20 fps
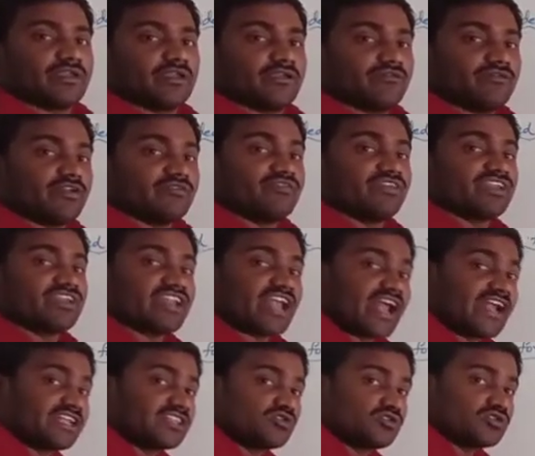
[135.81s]
when we
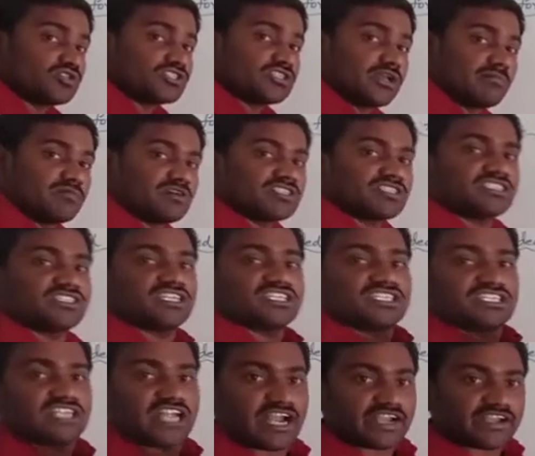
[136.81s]
write those numbers in the
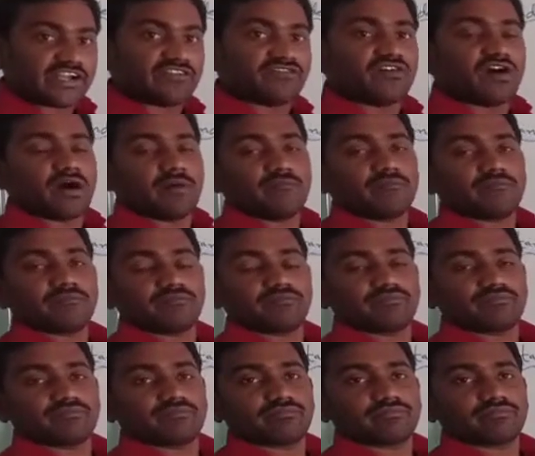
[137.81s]
standard form,